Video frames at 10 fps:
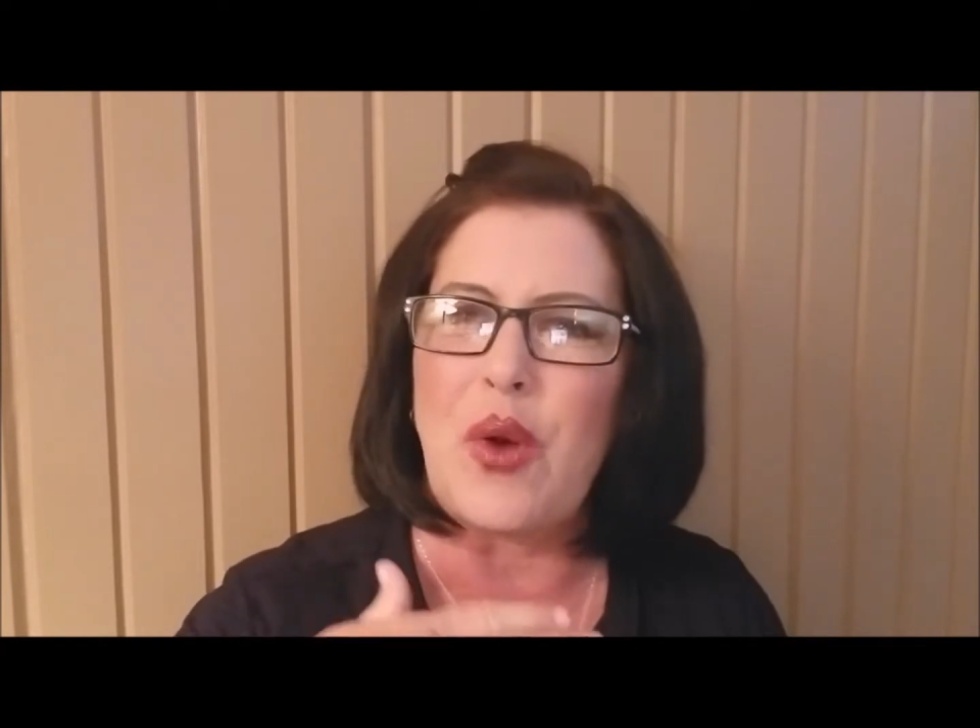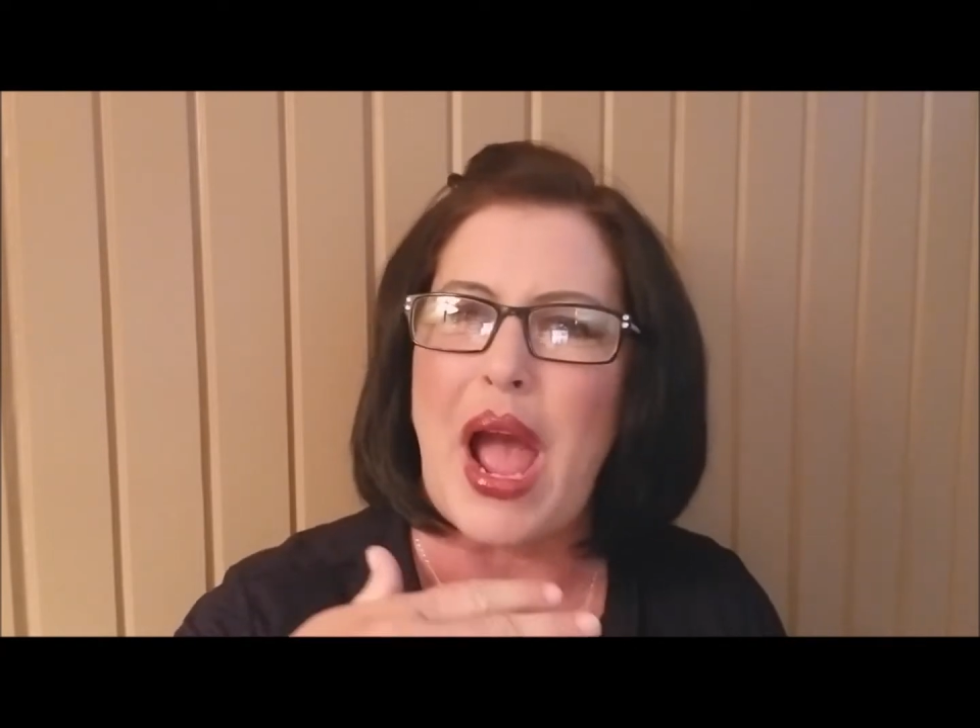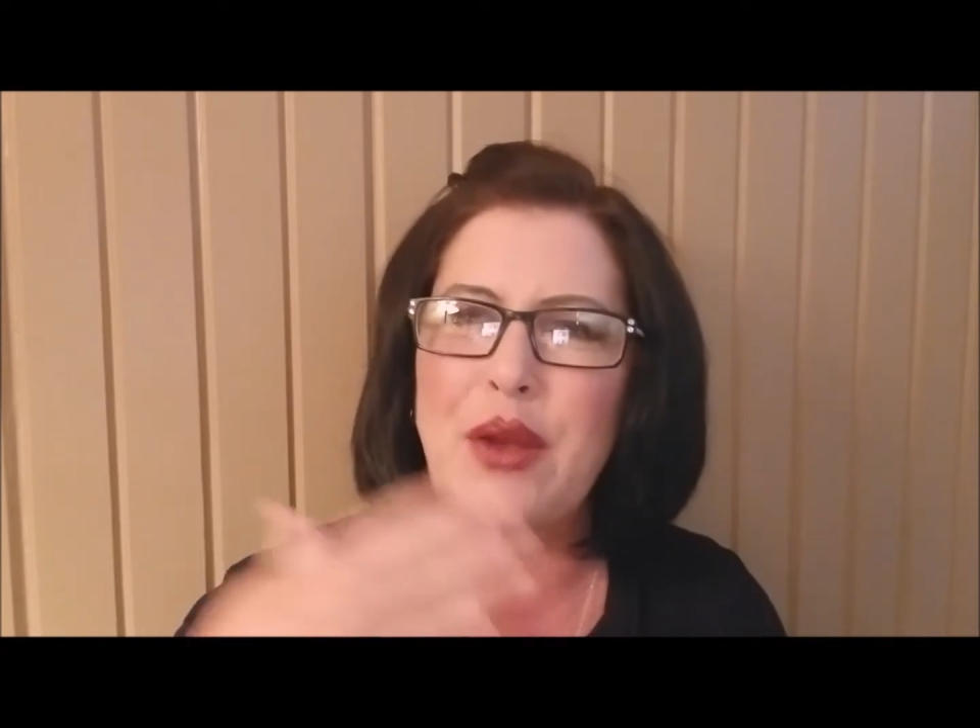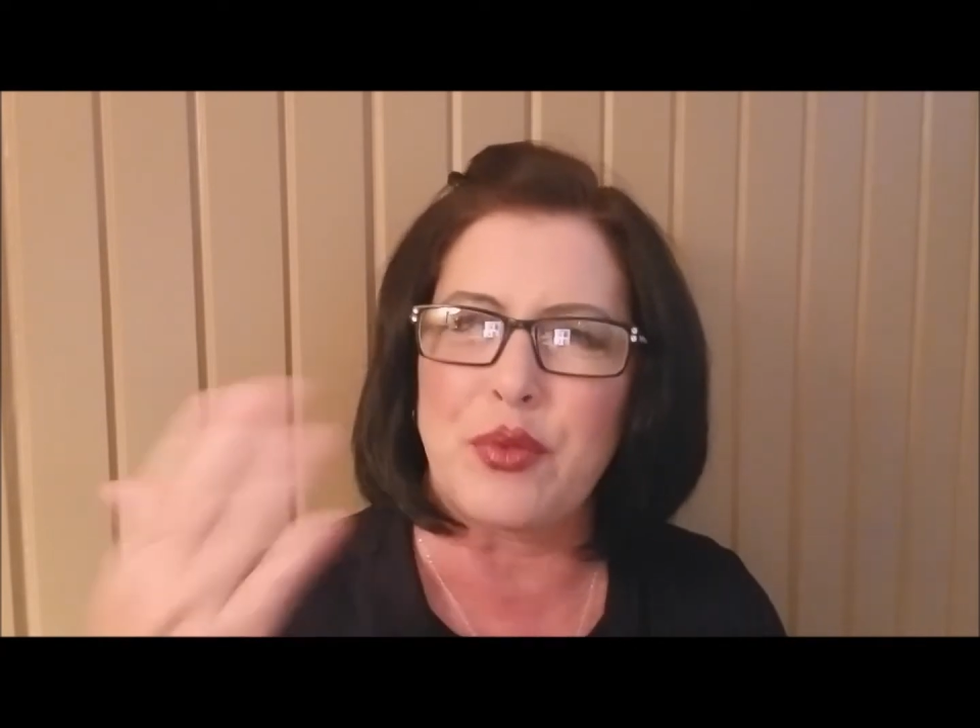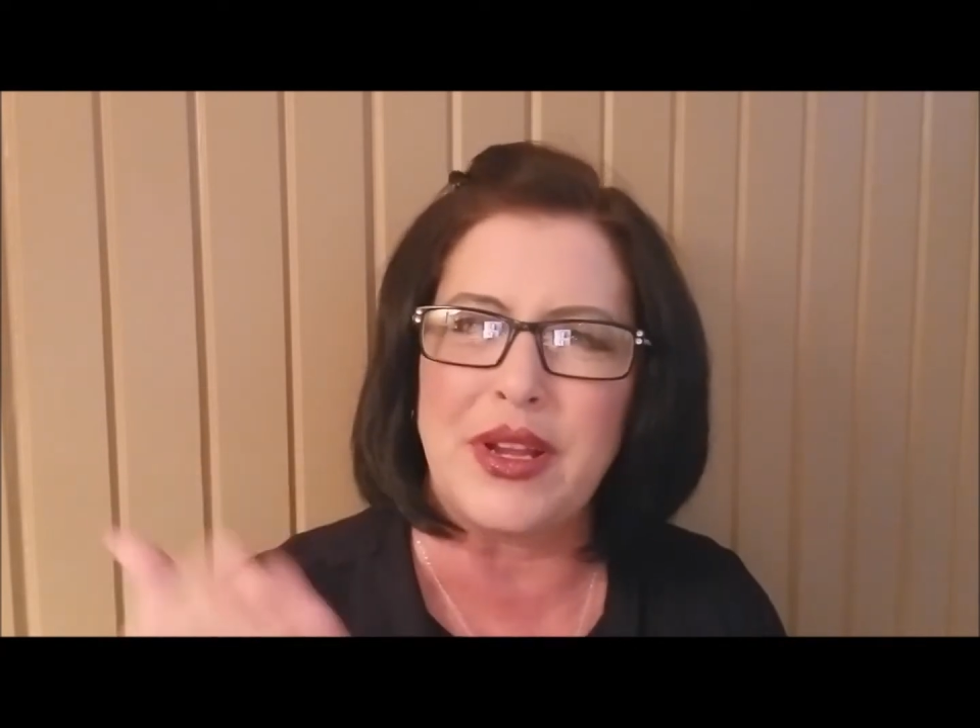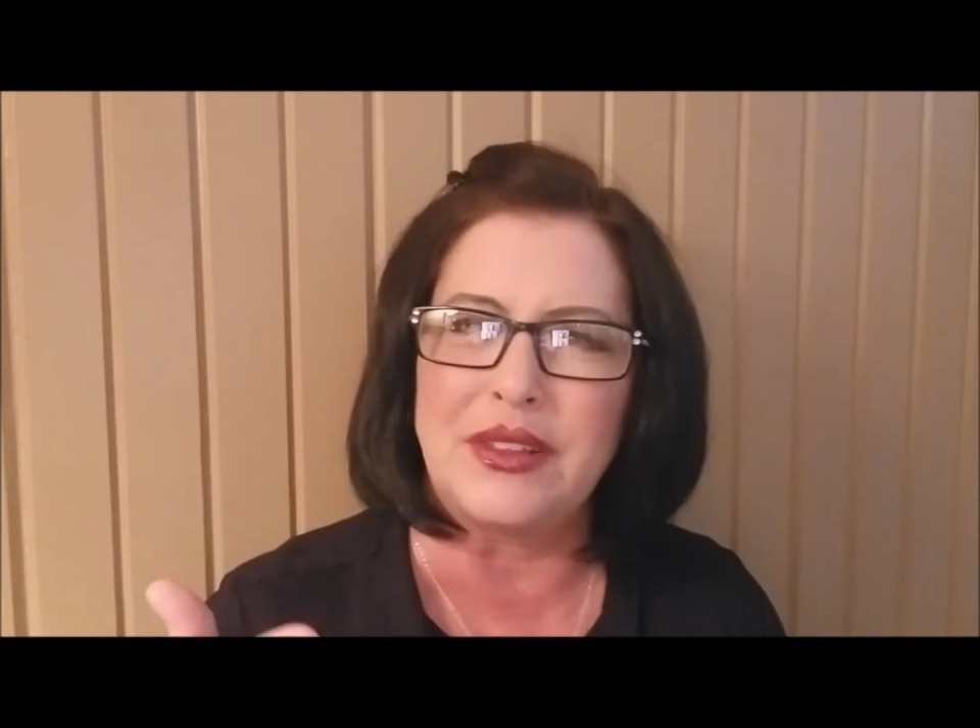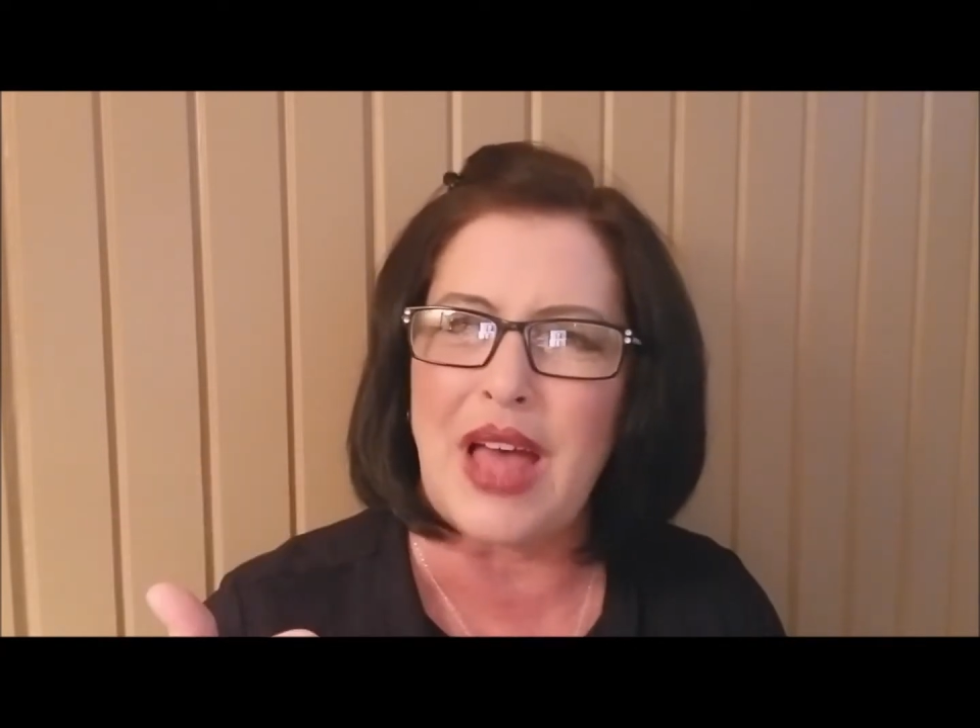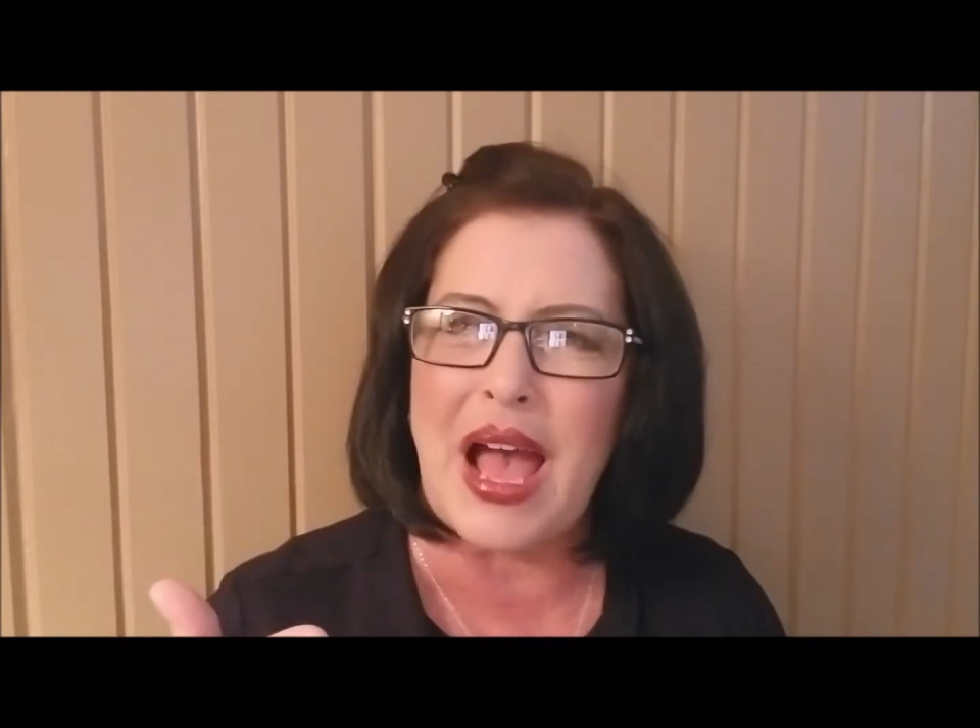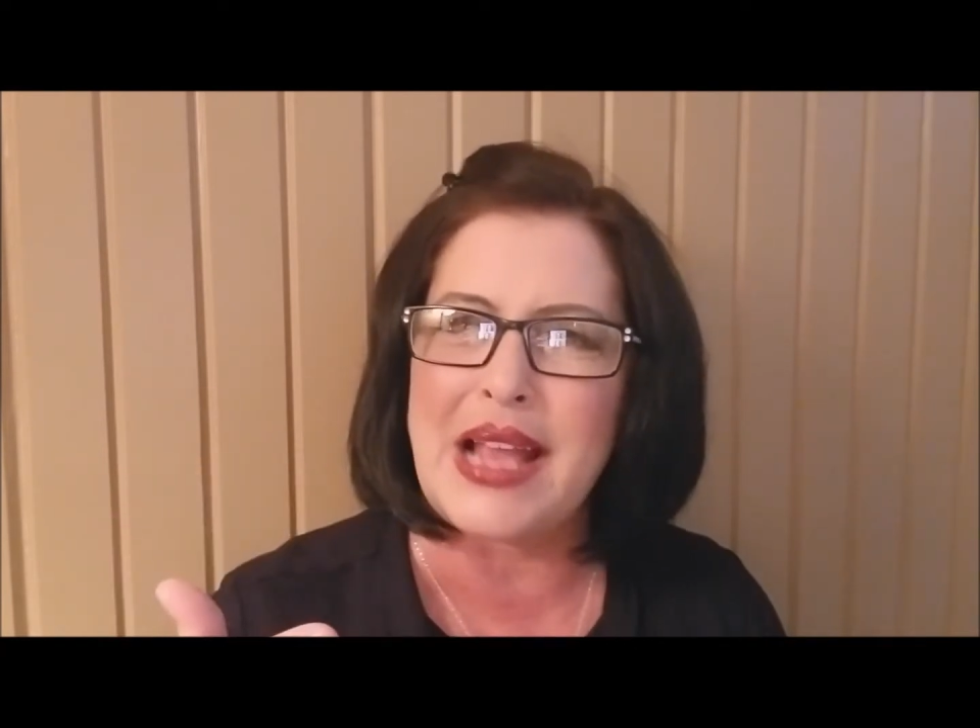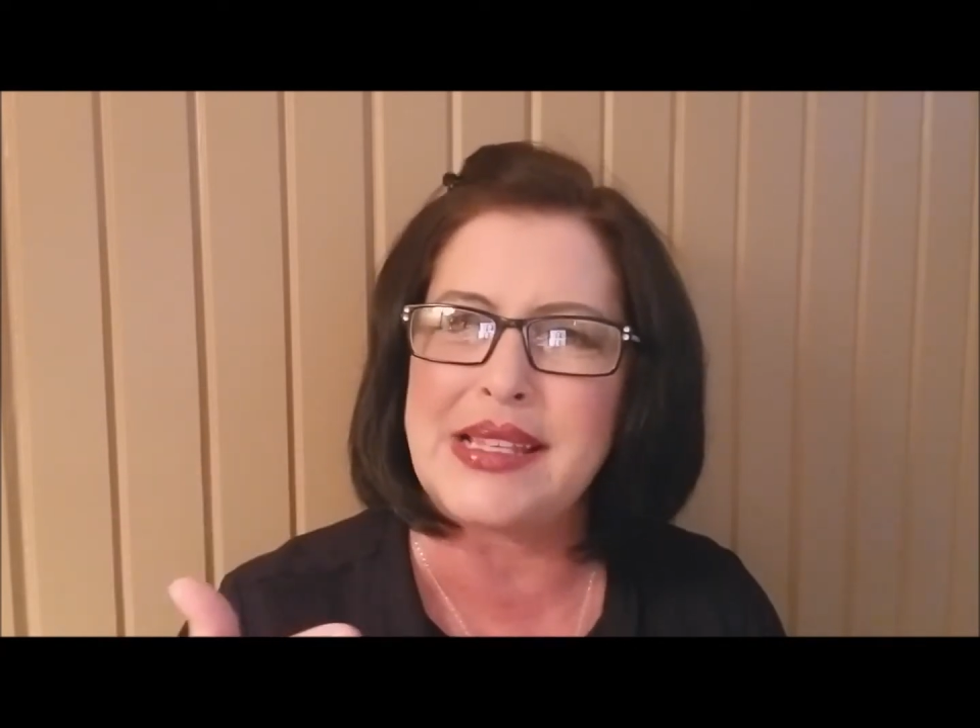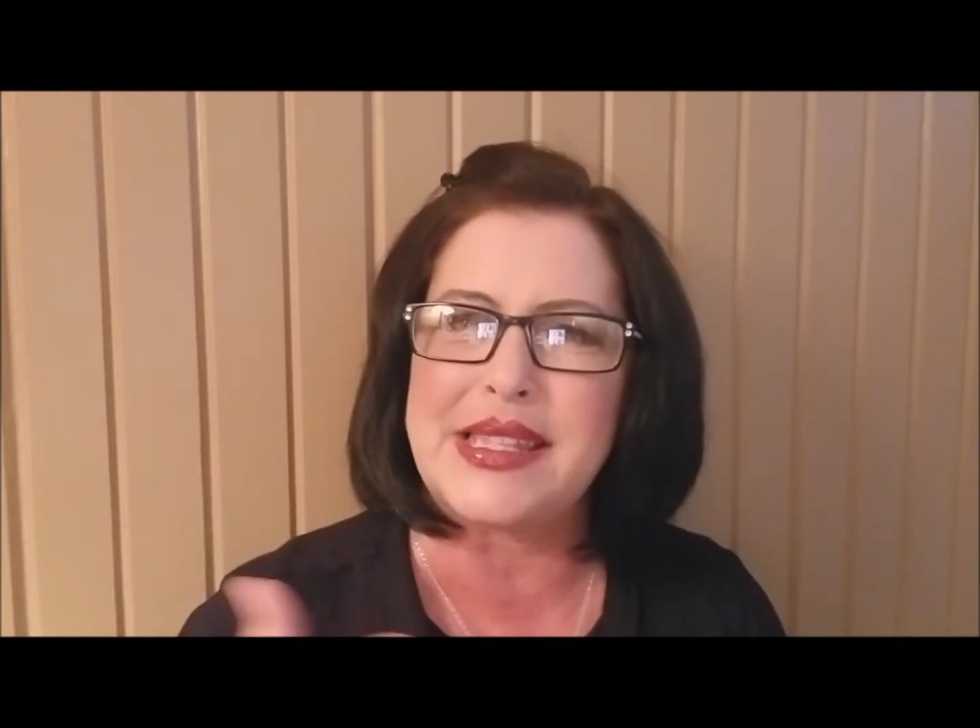realized